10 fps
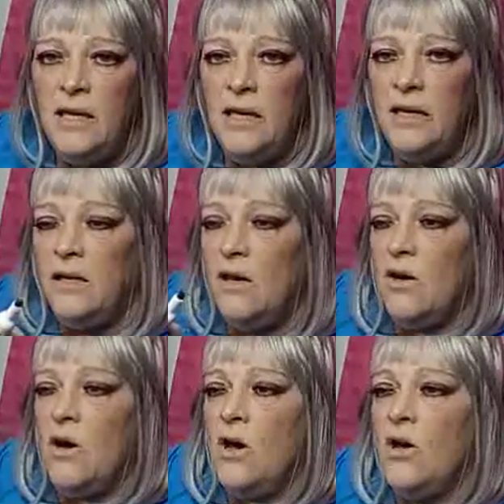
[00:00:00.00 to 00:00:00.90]
in
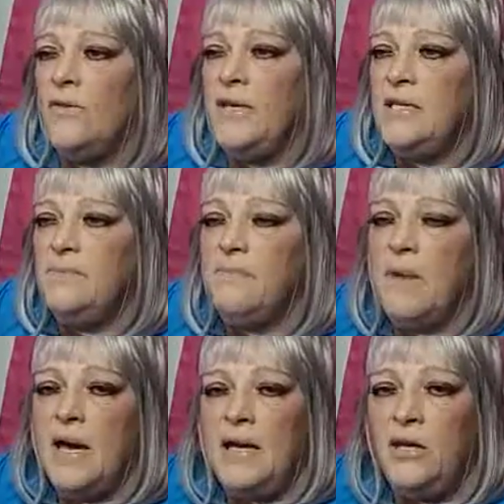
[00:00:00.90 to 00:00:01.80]
all these
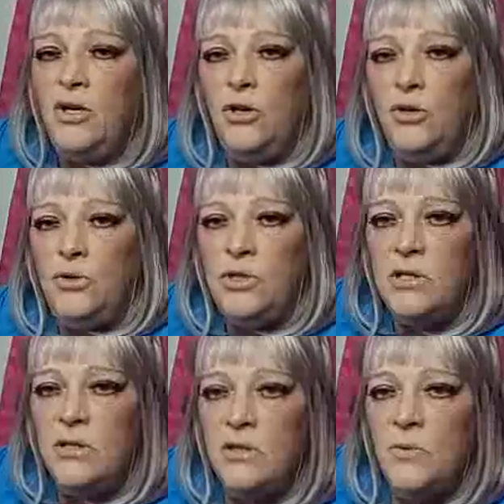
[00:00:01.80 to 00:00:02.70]
minute
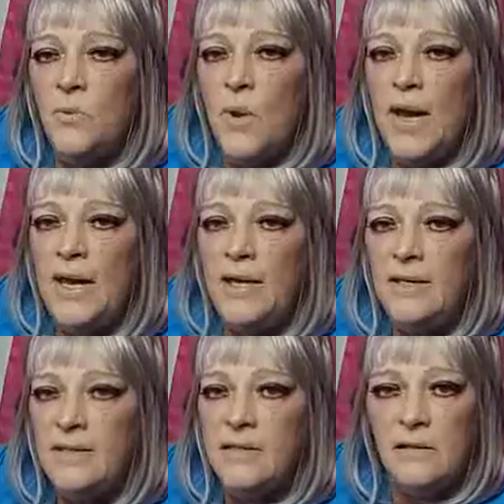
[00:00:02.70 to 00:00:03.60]

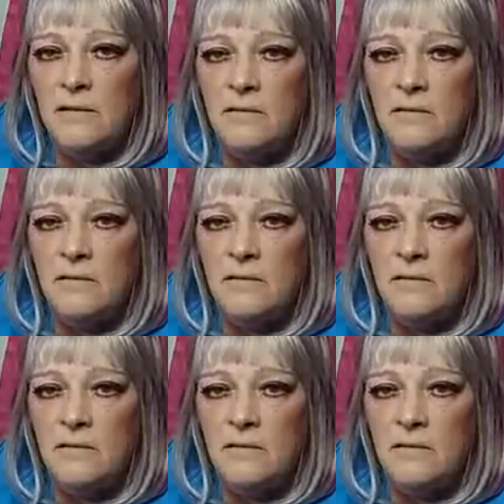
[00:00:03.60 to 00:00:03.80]
ways.